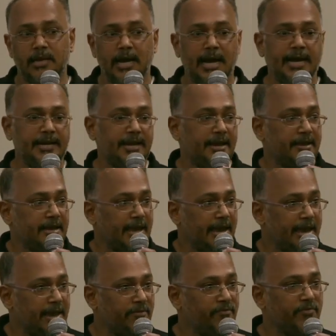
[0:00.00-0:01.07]
And
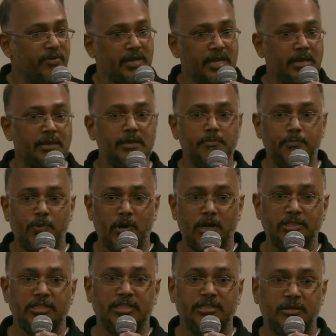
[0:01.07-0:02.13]
every
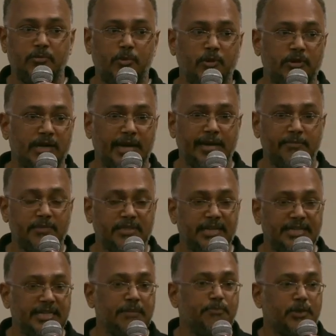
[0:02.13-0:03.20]
project or program,
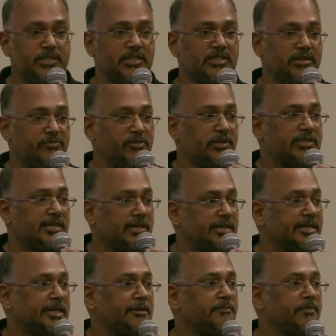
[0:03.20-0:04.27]
30% of your
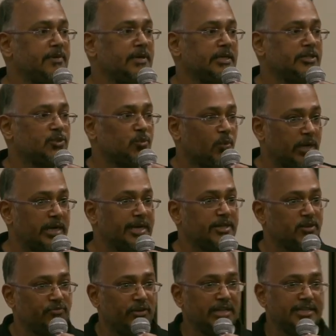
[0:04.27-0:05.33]
time is only
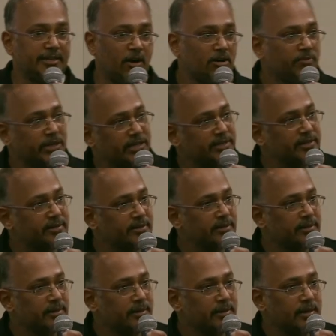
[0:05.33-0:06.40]
to fill the document.
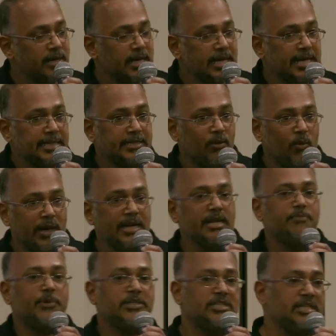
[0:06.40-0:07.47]
The only
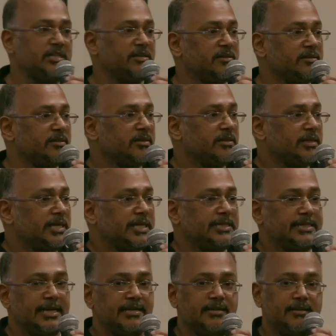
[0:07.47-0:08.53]
person
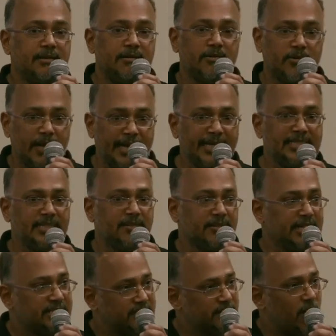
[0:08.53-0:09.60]
that writes and
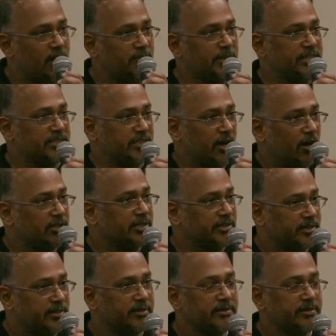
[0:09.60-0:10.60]
reads the document is the author.